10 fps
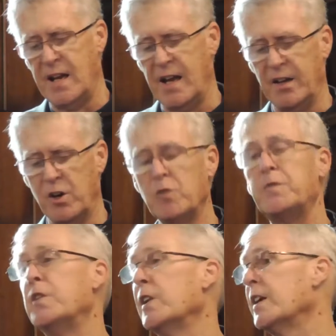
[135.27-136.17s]
and
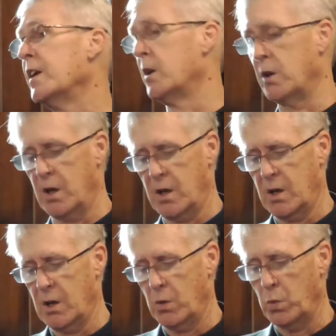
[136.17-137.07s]
hopefully
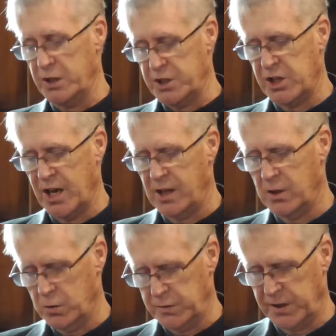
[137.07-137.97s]
we
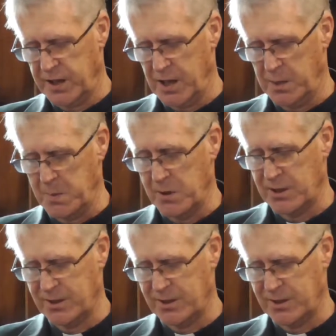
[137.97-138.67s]
shall overcome.